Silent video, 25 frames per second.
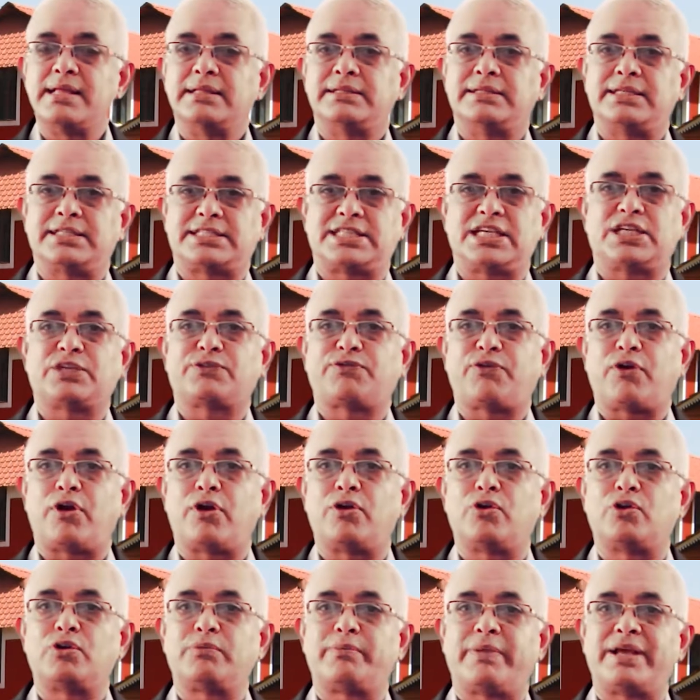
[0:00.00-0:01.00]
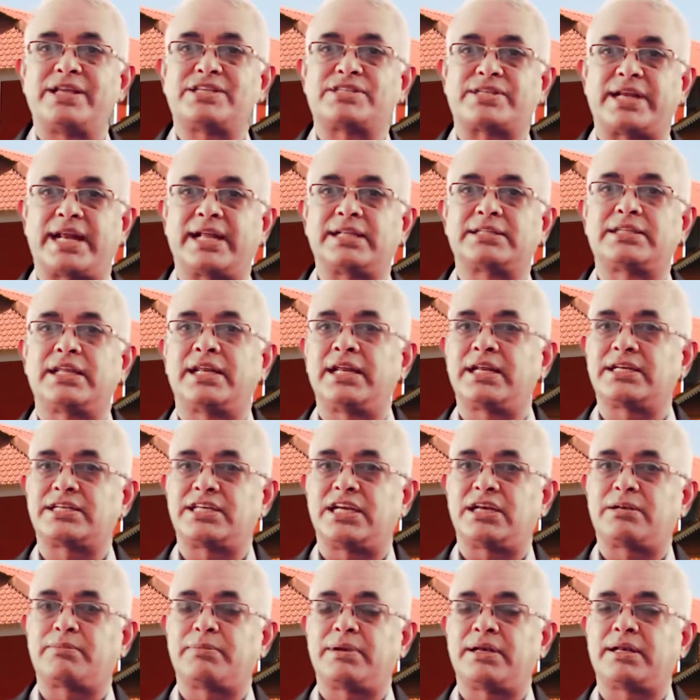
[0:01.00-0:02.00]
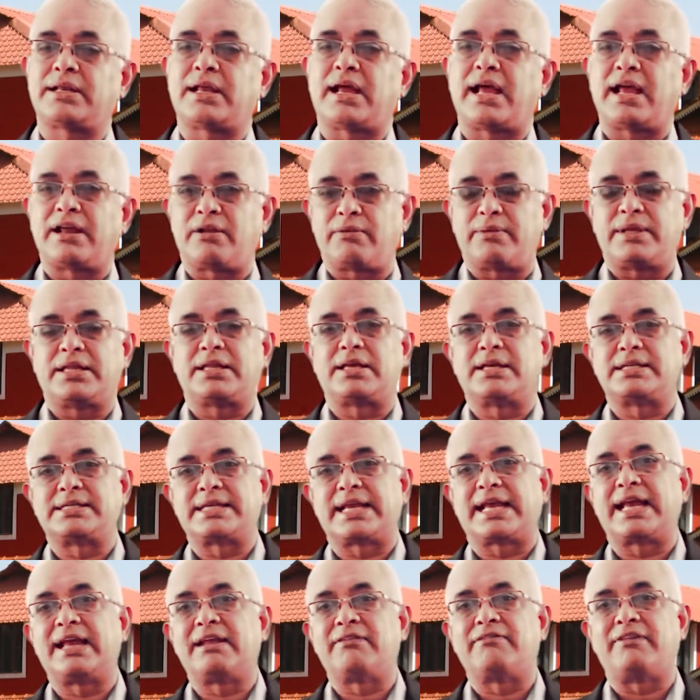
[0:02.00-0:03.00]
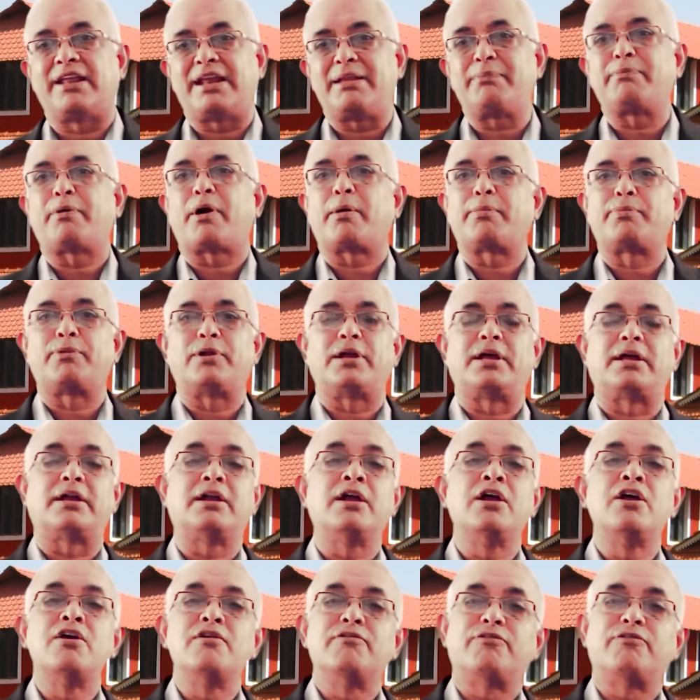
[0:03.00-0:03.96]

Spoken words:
This is followed by strengthening treatment. Ayurveda is again very popular